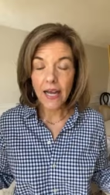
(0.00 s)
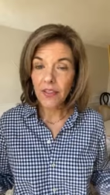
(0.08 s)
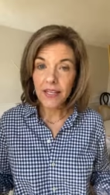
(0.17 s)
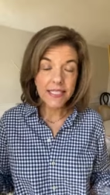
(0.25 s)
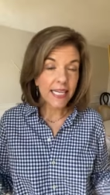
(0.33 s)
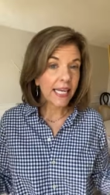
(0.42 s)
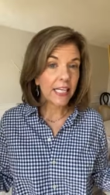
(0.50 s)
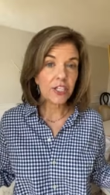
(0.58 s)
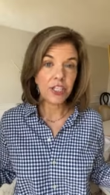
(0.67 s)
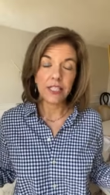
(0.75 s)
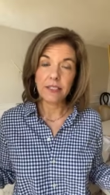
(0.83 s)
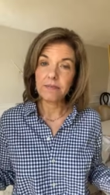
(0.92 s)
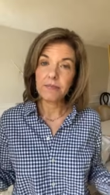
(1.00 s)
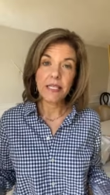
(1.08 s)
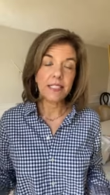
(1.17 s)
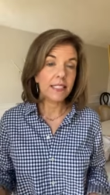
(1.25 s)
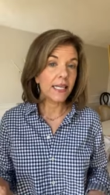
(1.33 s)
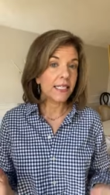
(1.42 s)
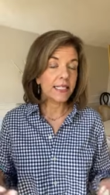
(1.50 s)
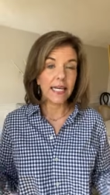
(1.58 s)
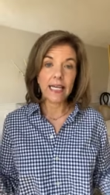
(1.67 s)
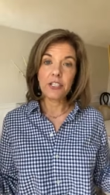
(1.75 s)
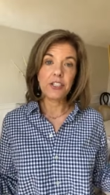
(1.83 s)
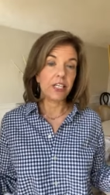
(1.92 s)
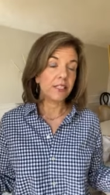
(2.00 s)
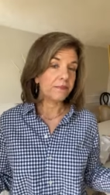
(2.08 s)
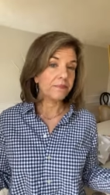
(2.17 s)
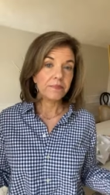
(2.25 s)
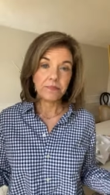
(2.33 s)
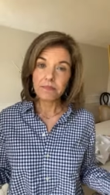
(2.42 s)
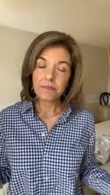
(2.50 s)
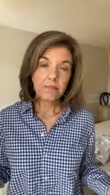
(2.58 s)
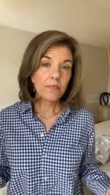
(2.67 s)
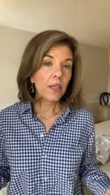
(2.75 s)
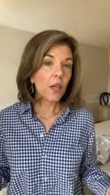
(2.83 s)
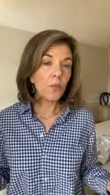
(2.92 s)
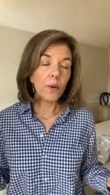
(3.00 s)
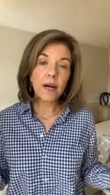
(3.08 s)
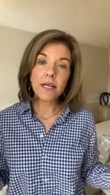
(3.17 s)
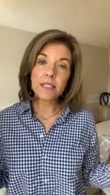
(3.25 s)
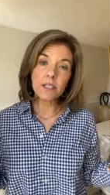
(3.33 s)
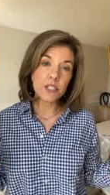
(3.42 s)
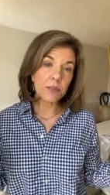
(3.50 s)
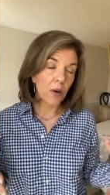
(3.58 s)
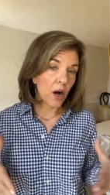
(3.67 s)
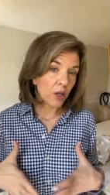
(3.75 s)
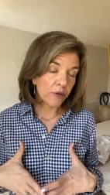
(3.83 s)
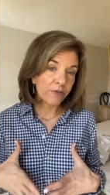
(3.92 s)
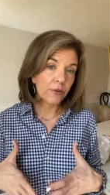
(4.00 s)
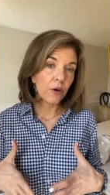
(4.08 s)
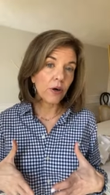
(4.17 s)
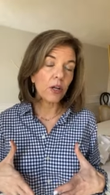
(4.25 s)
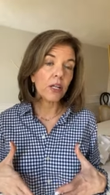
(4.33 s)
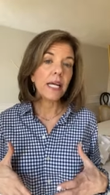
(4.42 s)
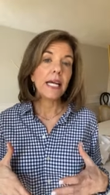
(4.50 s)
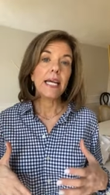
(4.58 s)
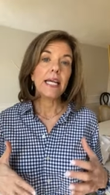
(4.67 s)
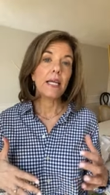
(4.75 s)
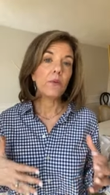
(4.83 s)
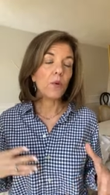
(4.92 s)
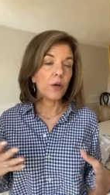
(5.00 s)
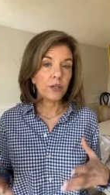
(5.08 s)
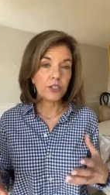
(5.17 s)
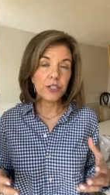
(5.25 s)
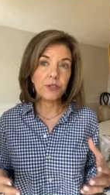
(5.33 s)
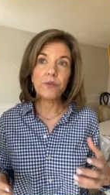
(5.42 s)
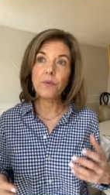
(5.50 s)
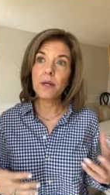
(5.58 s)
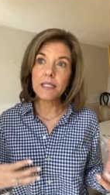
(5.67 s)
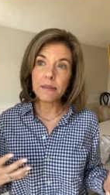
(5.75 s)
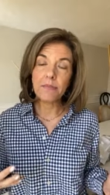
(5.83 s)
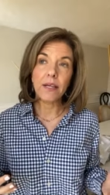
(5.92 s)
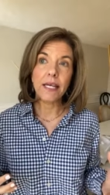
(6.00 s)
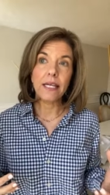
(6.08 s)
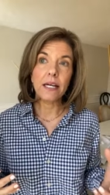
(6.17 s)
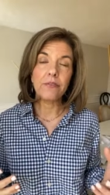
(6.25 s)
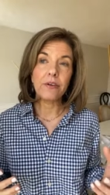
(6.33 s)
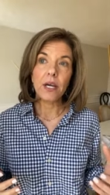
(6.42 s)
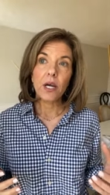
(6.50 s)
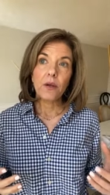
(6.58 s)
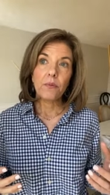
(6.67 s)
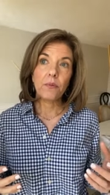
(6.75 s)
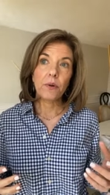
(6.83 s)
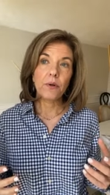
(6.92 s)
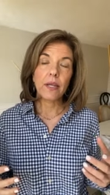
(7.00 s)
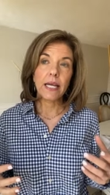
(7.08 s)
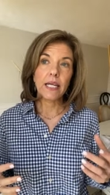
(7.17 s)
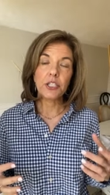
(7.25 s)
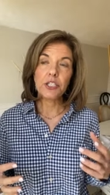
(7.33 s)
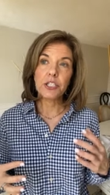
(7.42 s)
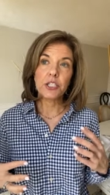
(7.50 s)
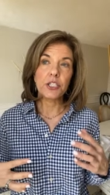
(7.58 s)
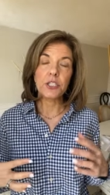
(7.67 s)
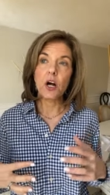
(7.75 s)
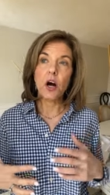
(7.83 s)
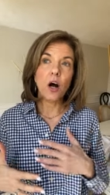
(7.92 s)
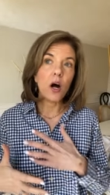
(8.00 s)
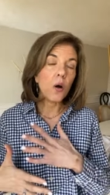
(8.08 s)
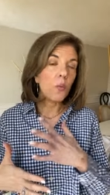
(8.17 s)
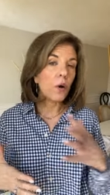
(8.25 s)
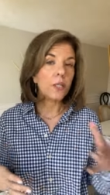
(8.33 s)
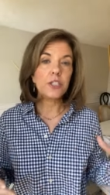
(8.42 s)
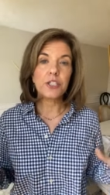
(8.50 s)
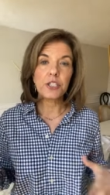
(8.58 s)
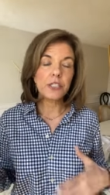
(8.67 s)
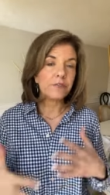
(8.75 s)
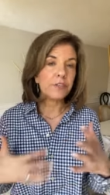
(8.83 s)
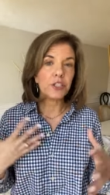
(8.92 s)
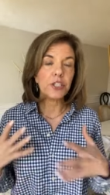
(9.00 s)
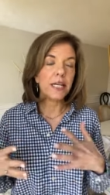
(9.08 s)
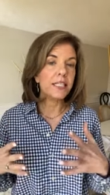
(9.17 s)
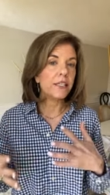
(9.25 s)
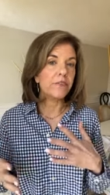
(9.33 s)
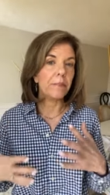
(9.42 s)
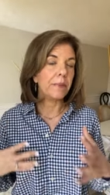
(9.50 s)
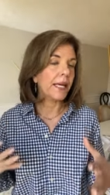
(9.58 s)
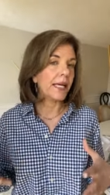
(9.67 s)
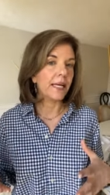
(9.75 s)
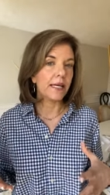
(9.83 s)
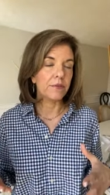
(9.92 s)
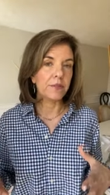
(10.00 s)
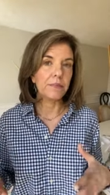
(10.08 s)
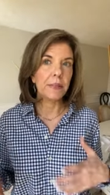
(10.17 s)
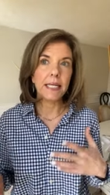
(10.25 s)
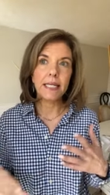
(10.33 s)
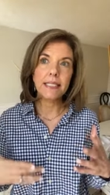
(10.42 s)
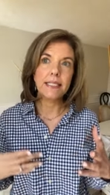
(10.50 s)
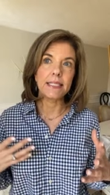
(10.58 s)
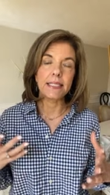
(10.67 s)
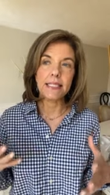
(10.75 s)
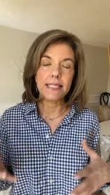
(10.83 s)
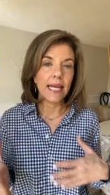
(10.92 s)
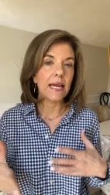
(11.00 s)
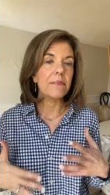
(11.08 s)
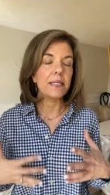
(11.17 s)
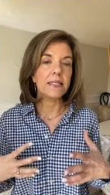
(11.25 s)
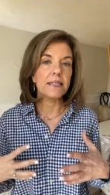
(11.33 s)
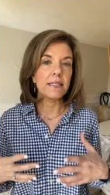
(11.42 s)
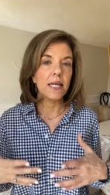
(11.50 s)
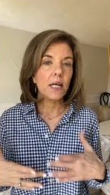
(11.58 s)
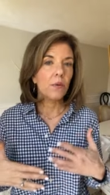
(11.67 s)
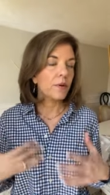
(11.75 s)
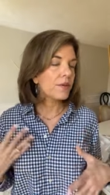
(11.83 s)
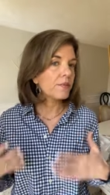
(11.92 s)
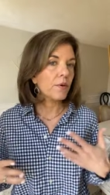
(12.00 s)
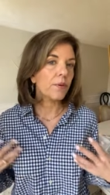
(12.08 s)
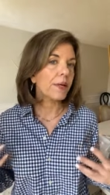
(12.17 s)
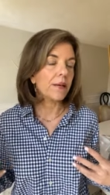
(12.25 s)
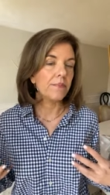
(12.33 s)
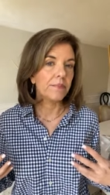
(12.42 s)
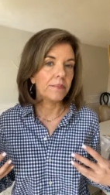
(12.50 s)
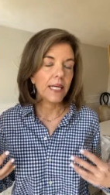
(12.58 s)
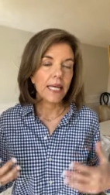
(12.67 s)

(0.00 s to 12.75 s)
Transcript: I think is aging. It's, it's aging. Whereas a smaller floral in one or two, the ones I'm thinking of, were like just all one sh different shades of a pink. It was pinks and salmons with cream